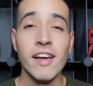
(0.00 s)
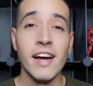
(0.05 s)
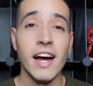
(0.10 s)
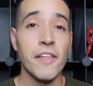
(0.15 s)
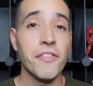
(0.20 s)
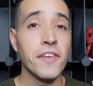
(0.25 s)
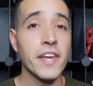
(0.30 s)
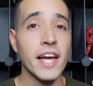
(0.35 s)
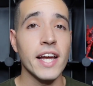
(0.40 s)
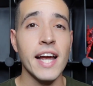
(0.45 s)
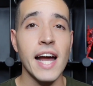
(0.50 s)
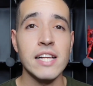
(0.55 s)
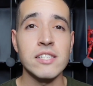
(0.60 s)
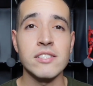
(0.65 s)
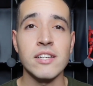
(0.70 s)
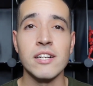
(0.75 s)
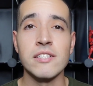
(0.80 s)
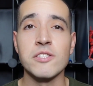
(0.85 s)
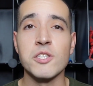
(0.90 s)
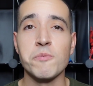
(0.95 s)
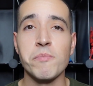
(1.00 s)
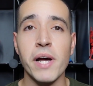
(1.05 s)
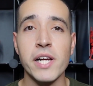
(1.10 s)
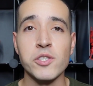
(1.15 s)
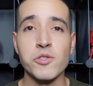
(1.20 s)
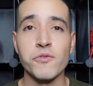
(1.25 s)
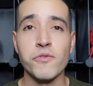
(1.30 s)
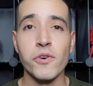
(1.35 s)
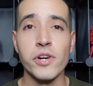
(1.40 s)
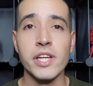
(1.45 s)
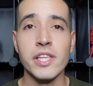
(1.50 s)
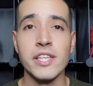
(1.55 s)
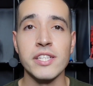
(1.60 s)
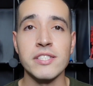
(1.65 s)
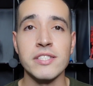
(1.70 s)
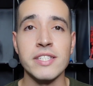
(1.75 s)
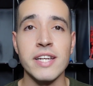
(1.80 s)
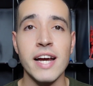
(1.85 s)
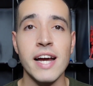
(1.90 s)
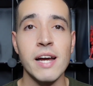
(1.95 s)
I think I got something special for you
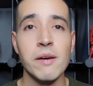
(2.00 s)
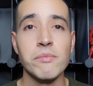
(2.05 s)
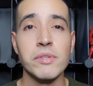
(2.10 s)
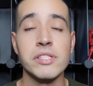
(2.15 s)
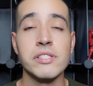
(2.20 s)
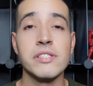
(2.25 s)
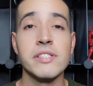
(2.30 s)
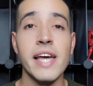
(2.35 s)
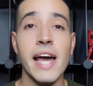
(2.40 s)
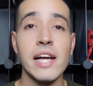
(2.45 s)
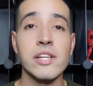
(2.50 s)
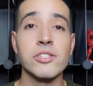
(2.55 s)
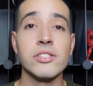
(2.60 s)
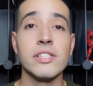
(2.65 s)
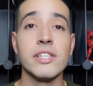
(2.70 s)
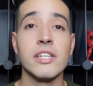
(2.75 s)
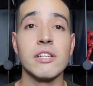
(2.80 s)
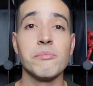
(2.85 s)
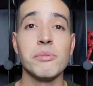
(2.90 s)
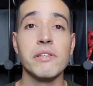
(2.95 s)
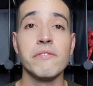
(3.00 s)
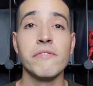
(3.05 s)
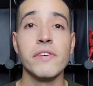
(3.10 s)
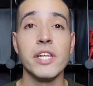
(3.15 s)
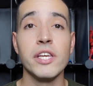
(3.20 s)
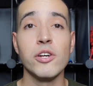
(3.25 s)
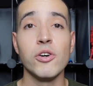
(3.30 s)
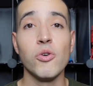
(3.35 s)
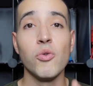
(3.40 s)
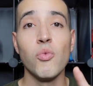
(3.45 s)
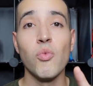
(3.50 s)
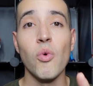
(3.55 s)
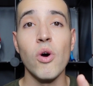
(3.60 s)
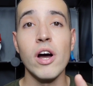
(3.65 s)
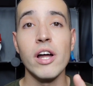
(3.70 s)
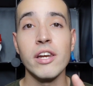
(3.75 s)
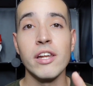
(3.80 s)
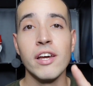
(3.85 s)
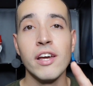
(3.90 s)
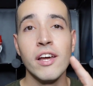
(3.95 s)
this time. This is actually going to be video
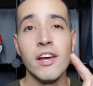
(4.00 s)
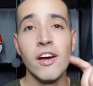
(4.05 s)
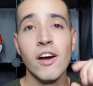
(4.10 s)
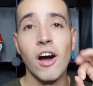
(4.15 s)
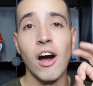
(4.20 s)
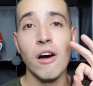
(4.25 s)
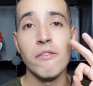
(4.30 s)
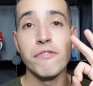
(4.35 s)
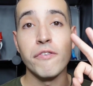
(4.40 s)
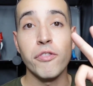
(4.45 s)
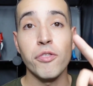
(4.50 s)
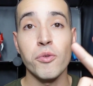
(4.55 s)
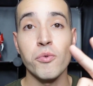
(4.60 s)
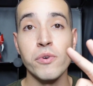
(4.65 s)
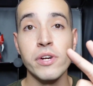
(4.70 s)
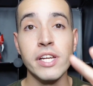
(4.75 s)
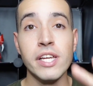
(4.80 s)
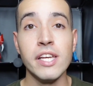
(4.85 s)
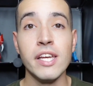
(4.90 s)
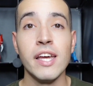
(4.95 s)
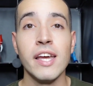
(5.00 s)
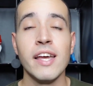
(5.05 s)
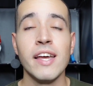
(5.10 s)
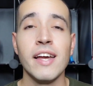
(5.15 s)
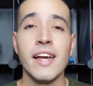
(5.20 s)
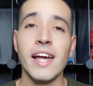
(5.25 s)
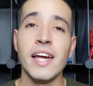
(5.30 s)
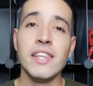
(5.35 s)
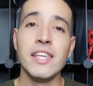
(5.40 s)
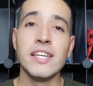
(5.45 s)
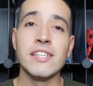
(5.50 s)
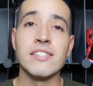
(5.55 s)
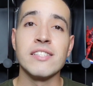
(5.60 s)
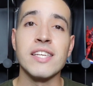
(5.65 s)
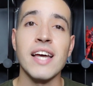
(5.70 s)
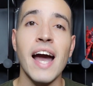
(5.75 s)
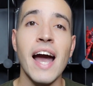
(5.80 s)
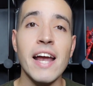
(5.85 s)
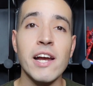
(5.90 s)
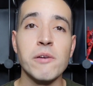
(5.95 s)
1 of 3, and the
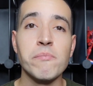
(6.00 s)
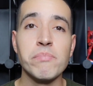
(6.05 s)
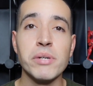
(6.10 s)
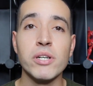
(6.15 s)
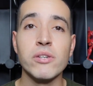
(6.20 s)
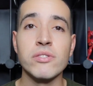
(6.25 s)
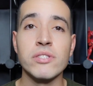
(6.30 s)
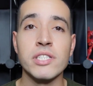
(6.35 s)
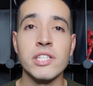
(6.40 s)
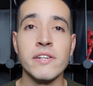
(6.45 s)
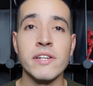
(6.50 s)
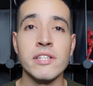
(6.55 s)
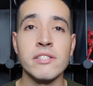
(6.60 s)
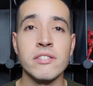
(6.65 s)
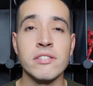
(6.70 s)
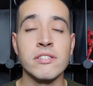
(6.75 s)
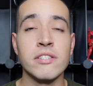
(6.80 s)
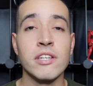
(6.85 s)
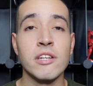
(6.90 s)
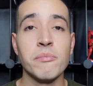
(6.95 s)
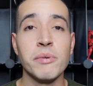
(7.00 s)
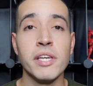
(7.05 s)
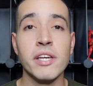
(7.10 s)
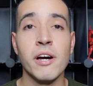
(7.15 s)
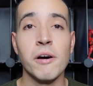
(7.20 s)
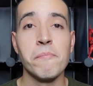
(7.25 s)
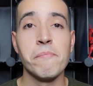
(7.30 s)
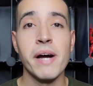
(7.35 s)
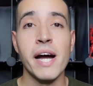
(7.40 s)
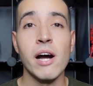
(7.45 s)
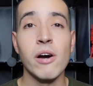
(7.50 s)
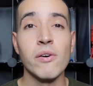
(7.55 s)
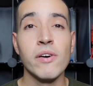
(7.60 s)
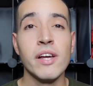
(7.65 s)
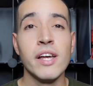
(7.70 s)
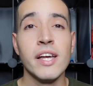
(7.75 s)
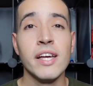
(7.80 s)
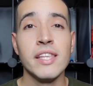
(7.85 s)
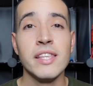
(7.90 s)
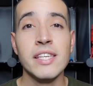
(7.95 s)
entire build series is going to be about
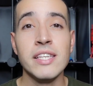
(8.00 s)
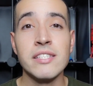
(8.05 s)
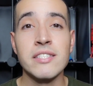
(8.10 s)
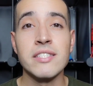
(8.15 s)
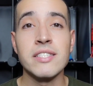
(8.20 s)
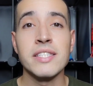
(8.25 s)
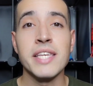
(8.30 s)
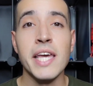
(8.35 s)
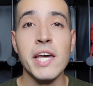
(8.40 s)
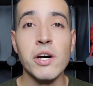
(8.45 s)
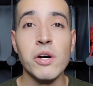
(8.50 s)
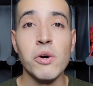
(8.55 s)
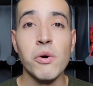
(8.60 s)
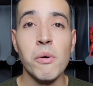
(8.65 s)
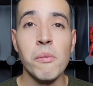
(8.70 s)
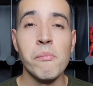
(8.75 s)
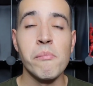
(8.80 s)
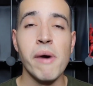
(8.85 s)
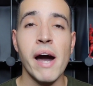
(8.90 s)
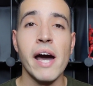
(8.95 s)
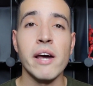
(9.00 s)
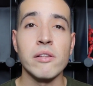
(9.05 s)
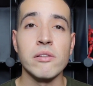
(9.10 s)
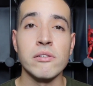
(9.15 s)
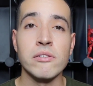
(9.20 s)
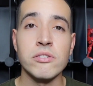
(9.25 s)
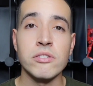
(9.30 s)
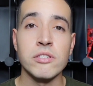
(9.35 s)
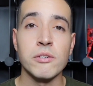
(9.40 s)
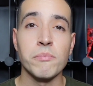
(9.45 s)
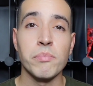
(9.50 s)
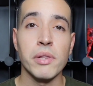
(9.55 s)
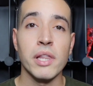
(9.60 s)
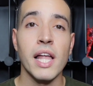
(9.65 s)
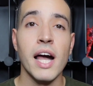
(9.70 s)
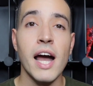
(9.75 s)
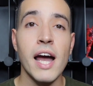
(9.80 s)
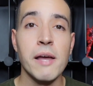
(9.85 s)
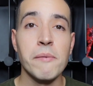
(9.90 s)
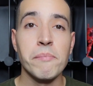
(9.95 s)
the Scale Modeler
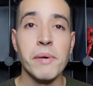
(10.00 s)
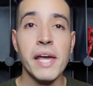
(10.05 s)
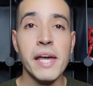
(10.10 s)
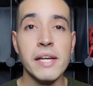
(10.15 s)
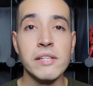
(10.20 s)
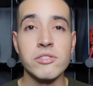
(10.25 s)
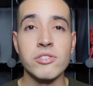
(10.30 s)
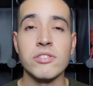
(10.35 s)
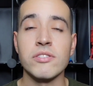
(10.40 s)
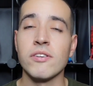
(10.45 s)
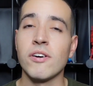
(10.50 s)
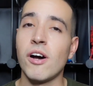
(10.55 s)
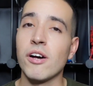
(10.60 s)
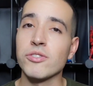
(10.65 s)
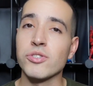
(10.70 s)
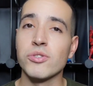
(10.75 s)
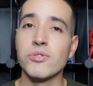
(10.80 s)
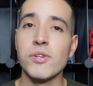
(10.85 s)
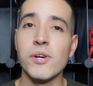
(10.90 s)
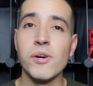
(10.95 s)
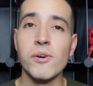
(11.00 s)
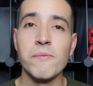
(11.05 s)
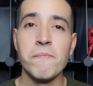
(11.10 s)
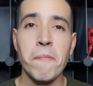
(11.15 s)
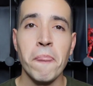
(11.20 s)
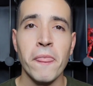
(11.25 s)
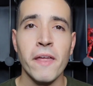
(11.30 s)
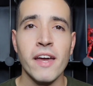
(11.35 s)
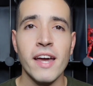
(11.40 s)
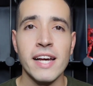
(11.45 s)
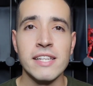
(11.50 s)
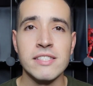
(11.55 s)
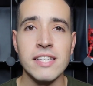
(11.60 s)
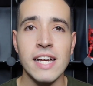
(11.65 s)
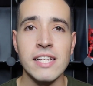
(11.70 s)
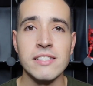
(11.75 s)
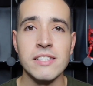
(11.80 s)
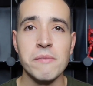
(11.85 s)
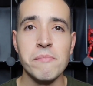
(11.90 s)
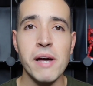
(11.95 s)
Supply paints, also known as
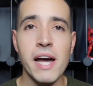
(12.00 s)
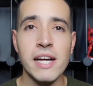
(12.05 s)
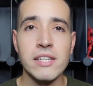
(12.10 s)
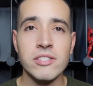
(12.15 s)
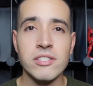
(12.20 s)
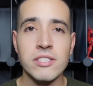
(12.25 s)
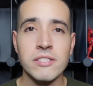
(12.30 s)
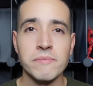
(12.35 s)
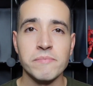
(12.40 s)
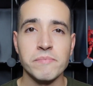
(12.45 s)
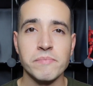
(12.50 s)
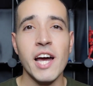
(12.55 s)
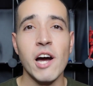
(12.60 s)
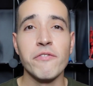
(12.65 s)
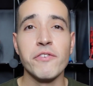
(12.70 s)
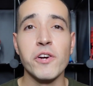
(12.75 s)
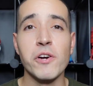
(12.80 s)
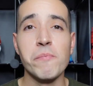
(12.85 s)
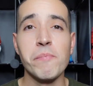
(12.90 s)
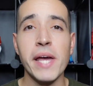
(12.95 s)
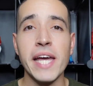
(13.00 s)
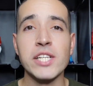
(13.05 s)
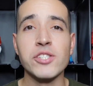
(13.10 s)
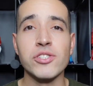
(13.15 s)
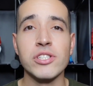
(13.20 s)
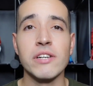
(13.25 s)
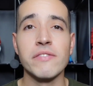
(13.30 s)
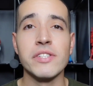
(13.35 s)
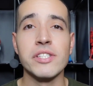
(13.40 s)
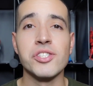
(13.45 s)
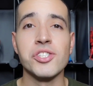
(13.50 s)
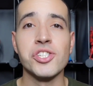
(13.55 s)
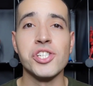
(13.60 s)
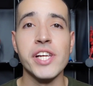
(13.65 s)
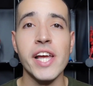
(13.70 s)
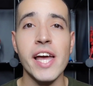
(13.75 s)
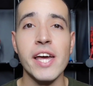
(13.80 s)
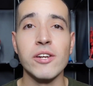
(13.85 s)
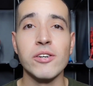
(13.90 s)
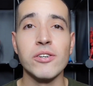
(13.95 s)
SMS. Now, if you're a patron of this
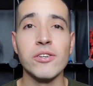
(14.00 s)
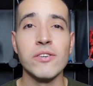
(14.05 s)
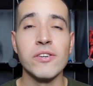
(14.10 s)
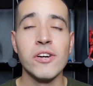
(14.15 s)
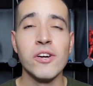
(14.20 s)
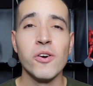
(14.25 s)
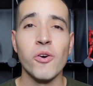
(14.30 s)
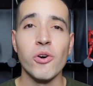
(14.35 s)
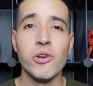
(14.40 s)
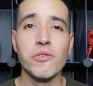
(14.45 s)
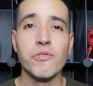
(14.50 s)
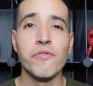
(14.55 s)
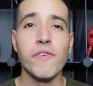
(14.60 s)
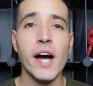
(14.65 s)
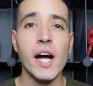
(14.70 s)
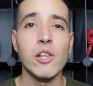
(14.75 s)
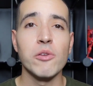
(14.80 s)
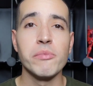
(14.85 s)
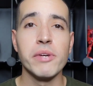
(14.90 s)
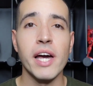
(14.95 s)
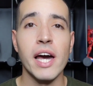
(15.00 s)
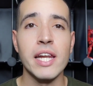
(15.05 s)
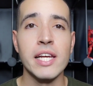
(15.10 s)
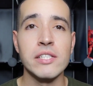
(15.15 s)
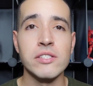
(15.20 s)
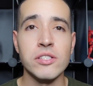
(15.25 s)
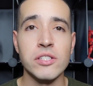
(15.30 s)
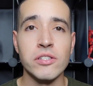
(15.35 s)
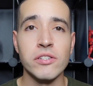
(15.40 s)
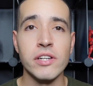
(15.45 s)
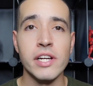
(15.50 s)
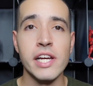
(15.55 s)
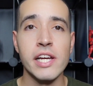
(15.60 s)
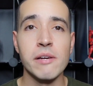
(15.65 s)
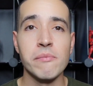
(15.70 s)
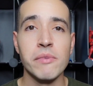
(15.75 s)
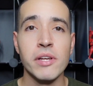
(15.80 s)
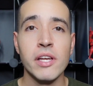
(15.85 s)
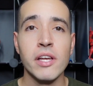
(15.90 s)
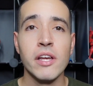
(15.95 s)
channel or you follow me on
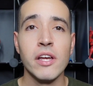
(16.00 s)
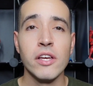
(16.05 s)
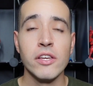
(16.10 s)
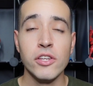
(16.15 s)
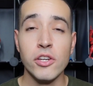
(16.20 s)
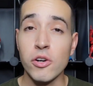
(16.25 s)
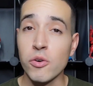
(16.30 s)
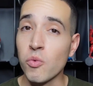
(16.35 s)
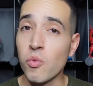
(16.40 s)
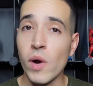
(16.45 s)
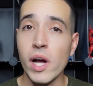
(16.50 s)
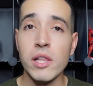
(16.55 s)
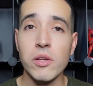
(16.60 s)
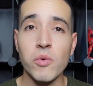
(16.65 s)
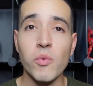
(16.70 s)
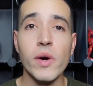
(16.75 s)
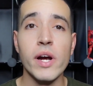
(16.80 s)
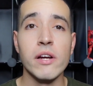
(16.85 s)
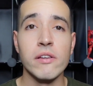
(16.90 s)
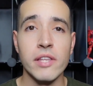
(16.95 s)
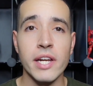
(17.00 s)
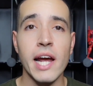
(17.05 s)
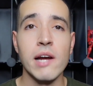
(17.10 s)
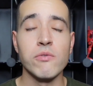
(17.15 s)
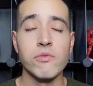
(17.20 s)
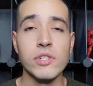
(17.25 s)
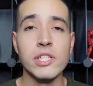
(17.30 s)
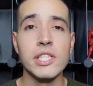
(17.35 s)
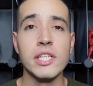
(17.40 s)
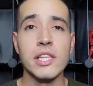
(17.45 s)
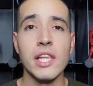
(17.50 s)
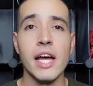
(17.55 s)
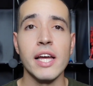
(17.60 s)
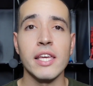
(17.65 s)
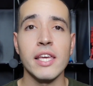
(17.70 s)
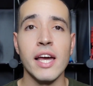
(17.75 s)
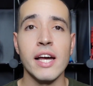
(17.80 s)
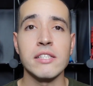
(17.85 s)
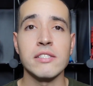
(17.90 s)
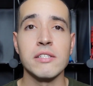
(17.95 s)
Instagram, you're well aware that I really
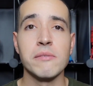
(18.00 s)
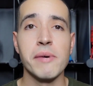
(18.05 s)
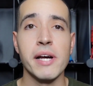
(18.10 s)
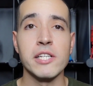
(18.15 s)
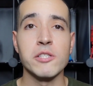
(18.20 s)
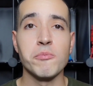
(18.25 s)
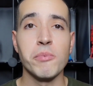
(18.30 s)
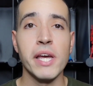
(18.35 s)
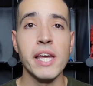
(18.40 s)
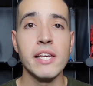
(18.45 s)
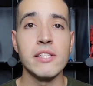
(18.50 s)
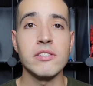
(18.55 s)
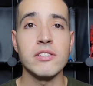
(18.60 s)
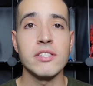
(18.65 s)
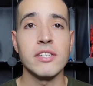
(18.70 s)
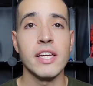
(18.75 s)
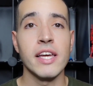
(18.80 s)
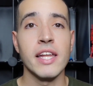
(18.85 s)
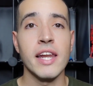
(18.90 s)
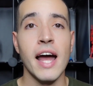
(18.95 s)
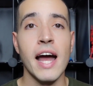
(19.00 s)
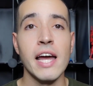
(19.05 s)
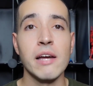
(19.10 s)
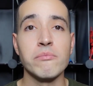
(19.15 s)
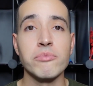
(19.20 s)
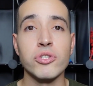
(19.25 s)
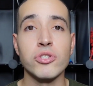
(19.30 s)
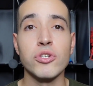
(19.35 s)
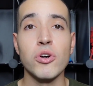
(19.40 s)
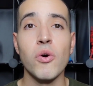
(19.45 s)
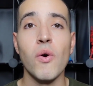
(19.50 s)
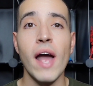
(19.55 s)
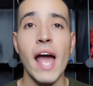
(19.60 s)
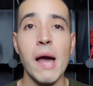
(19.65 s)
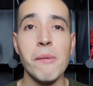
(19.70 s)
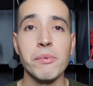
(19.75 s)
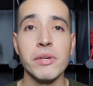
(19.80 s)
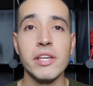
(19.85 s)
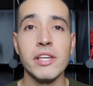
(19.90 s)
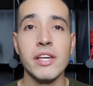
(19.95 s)
like SMS paints, and I am so
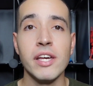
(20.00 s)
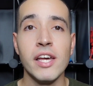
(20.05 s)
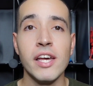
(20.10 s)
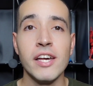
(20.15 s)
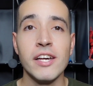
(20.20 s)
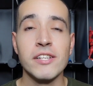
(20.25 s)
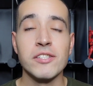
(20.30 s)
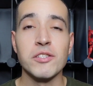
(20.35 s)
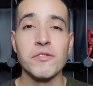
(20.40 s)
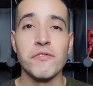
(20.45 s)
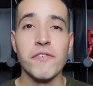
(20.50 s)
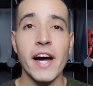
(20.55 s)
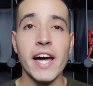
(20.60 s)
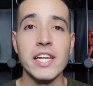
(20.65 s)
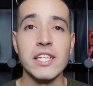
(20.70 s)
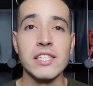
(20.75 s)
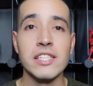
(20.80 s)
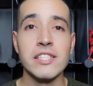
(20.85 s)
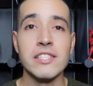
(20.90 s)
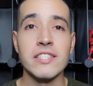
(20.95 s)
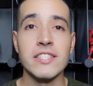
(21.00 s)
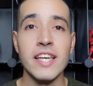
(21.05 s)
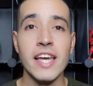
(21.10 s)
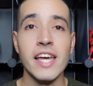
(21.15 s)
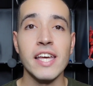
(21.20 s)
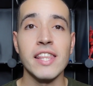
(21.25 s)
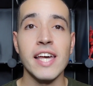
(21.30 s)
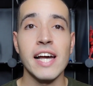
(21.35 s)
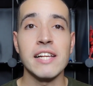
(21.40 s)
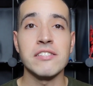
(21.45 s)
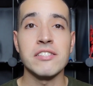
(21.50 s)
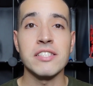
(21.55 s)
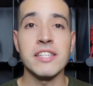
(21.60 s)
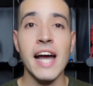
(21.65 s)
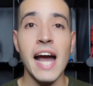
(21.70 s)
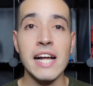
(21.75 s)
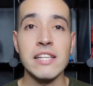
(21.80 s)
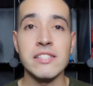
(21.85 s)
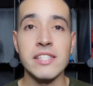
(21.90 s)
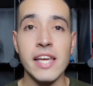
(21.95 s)
happy to finally say that
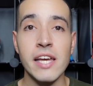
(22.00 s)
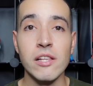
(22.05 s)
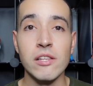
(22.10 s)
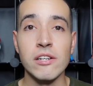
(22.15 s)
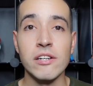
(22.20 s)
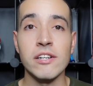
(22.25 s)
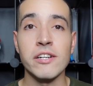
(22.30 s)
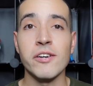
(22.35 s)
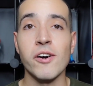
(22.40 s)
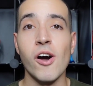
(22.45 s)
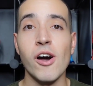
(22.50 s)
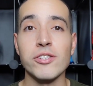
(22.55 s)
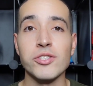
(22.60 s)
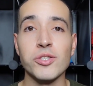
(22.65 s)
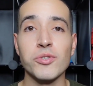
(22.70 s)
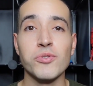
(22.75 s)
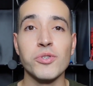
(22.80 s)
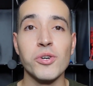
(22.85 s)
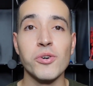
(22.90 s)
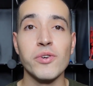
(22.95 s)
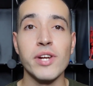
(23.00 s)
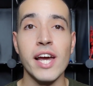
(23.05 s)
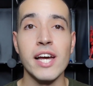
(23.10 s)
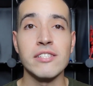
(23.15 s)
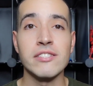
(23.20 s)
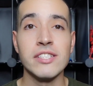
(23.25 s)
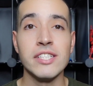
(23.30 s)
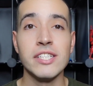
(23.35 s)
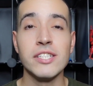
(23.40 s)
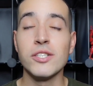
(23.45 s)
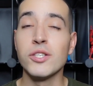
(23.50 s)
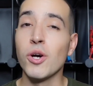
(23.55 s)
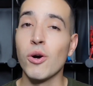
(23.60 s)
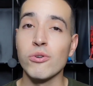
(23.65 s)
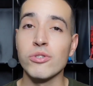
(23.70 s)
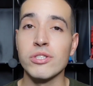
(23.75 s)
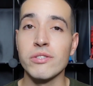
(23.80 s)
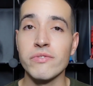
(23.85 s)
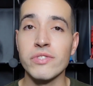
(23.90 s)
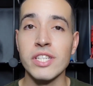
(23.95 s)
Scott Taylor, also known as the
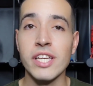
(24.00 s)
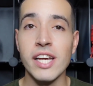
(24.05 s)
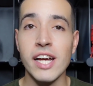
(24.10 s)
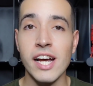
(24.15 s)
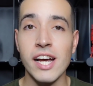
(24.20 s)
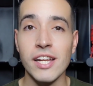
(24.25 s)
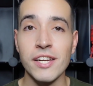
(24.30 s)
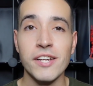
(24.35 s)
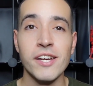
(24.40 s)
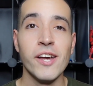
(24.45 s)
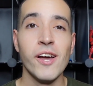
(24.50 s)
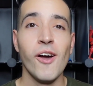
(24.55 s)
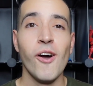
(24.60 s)
Ghost of Xeon,